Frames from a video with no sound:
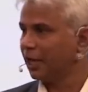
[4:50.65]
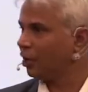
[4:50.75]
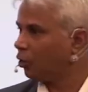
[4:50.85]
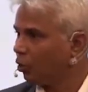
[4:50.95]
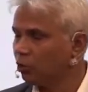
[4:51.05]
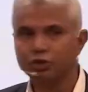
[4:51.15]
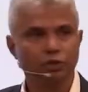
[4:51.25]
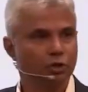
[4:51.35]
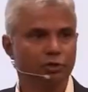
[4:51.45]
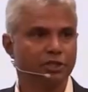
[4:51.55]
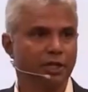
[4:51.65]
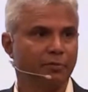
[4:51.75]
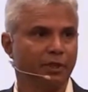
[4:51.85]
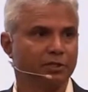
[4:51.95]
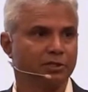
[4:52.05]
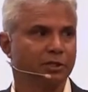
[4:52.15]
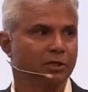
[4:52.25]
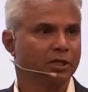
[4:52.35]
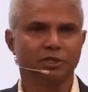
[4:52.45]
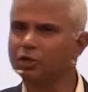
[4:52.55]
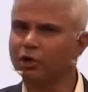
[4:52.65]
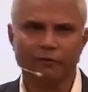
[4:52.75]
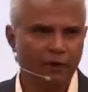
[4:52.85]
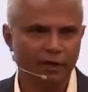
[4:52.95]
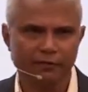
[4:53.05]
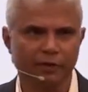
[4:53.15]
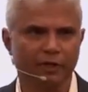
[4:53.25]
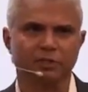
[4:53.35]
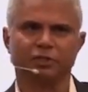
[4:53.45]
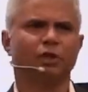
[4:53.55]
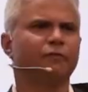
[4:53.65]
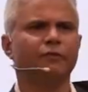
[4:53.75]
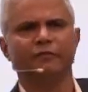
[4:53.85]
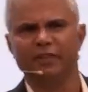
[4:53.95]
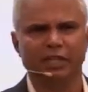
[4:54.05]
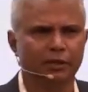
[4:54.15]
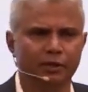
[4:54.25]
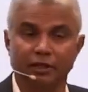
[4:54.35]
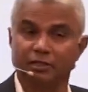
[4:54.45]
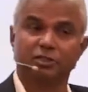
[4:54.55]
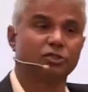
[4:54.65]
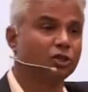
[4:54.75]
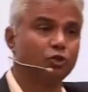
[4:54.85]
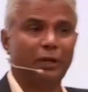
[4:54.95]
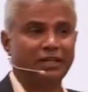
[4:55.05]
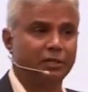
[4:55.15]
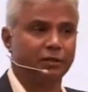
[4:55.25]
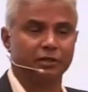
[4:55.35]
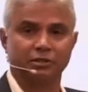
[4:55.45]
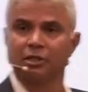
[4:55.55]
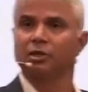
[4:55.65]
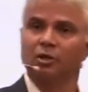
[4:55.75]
And all should know the same things. It's not 5 things, it's not 15 things, it's not 20 things.